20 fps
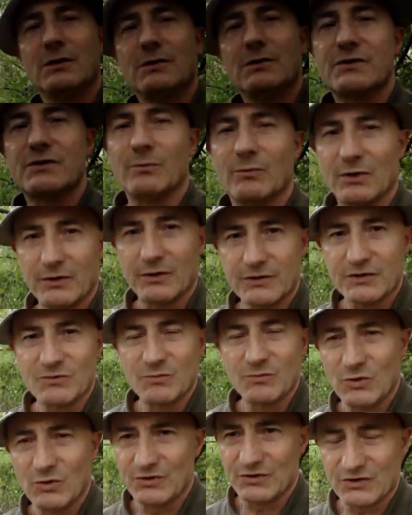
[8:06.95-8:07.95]

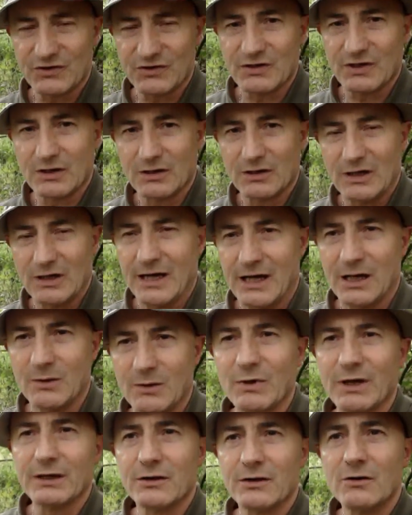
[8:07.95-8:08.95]
symbolises more than just a
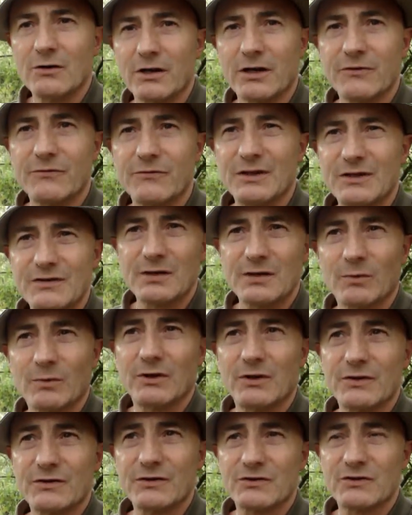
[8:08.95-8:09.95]
handmade knife. It
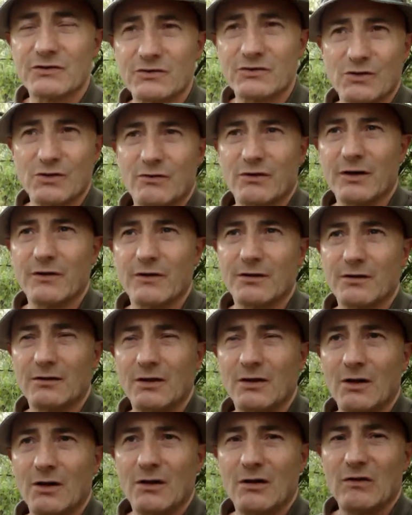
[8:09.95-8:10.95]
symbolises a story that
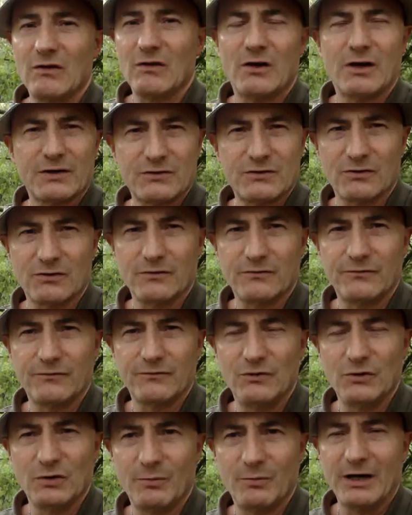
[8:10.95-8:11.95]
I sort
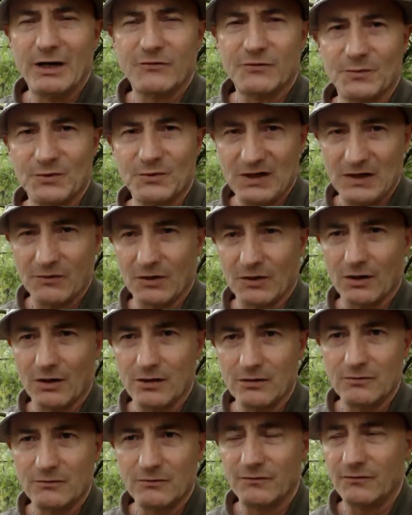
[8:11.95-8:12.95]
of knew about from a year
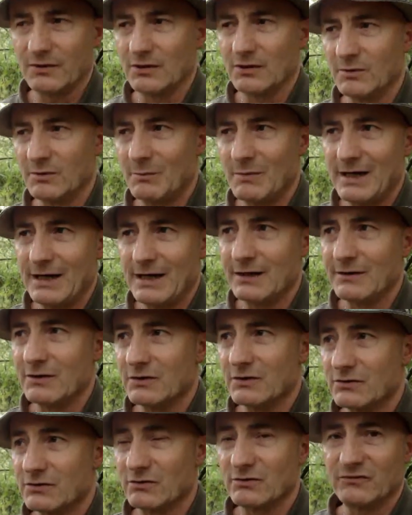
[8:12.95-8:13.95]
ago, from a man
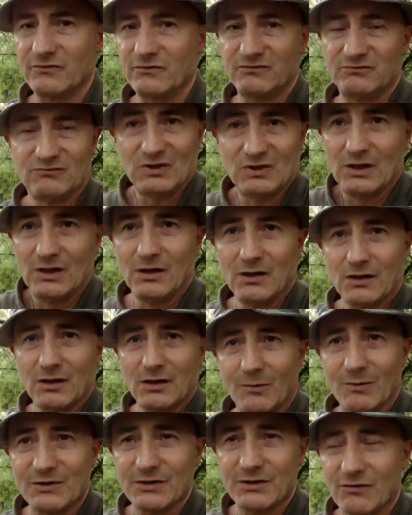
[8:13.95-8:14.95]
that sort of
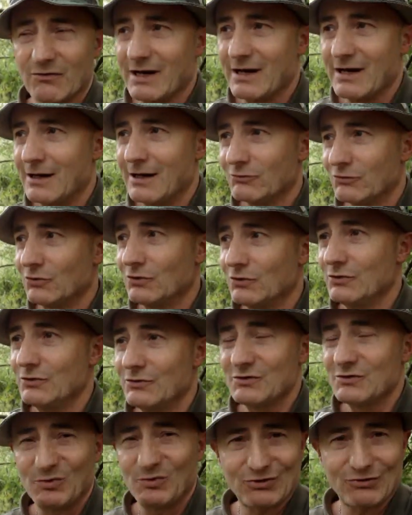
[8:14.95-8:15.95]
come into the great
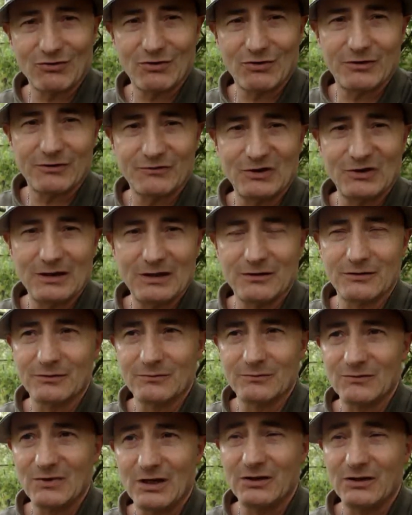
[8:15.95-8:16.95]
outdoors,
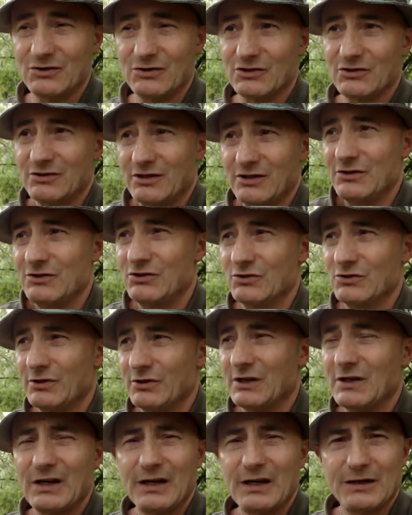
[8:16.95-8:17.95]
bushcrafting, and just
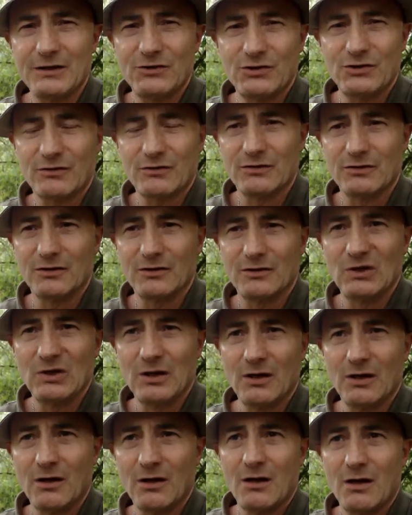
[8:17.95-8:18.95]
enjoying nature and
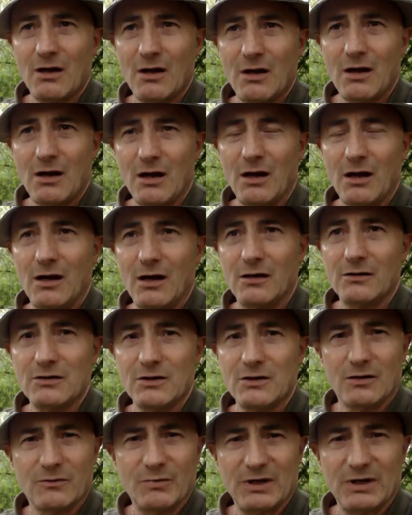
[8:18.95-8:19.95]

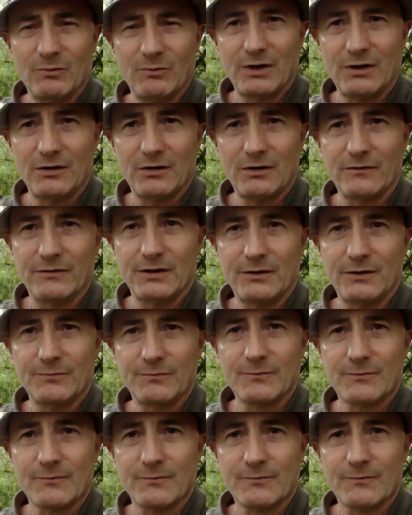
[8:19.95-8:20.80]
you know, being part of it.